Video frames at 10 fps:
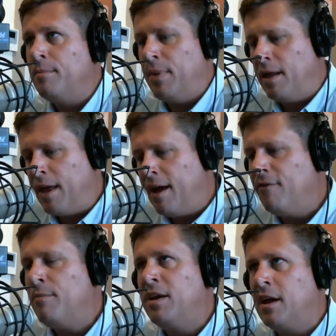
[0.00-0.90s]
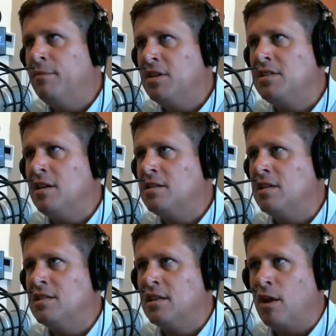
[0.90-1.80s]
and have them become the
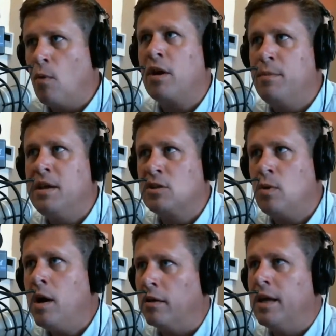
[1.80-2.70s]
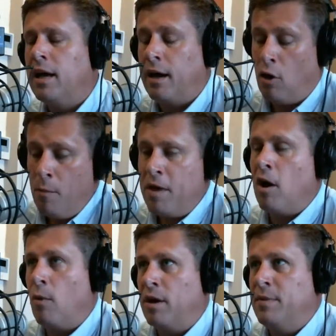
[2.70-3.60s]
citizens that they want to be as well. I hope they
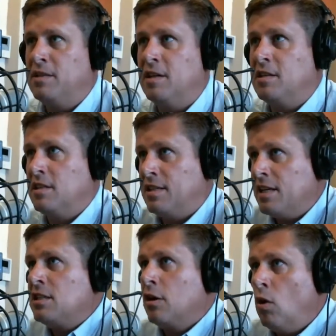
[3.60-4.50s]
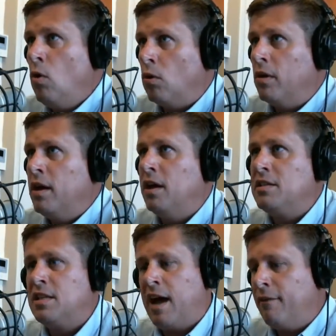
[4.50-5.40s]
all want to be citizens. That's the goal,
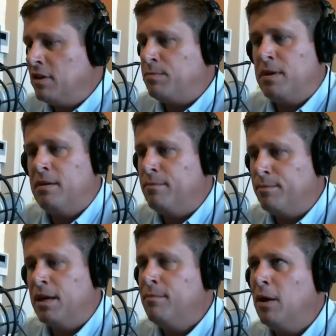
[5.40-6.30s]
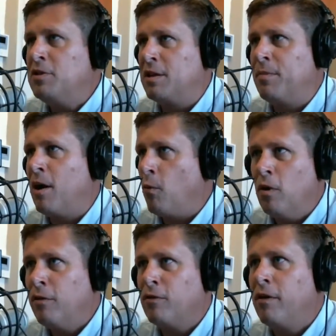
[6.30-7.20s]
is to have this big melting pot
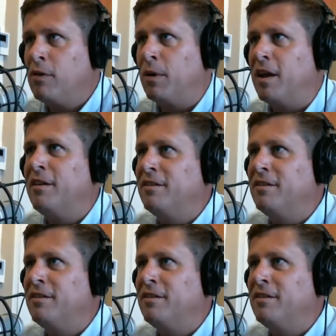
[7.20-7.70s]
work for everybody.